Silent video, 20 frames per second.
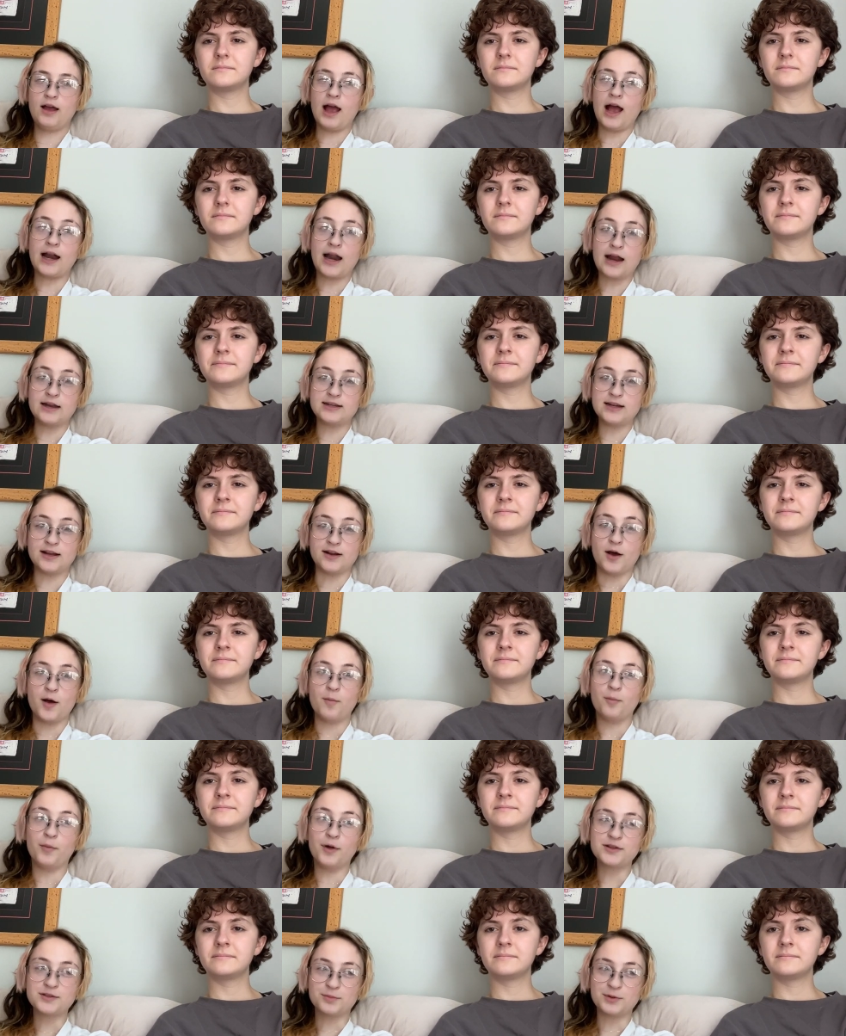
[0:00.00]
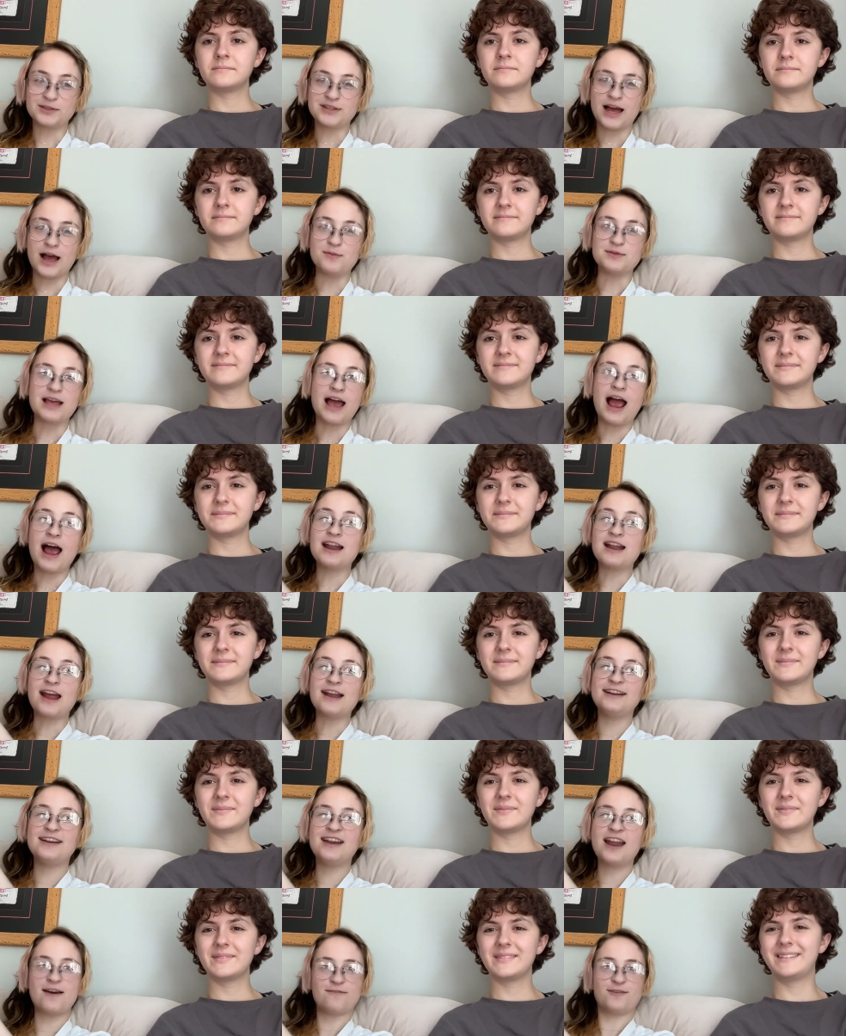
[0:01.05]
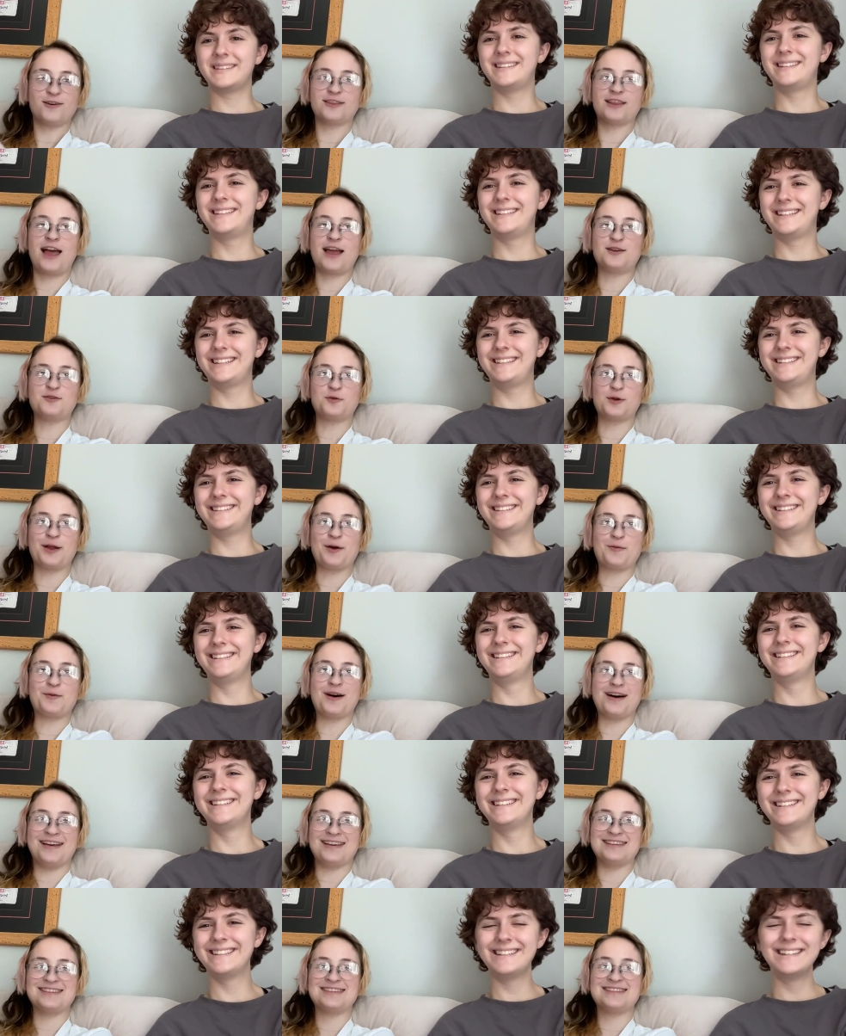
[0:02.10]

Speaker 1: And I did multiple times, and I never liked what it was.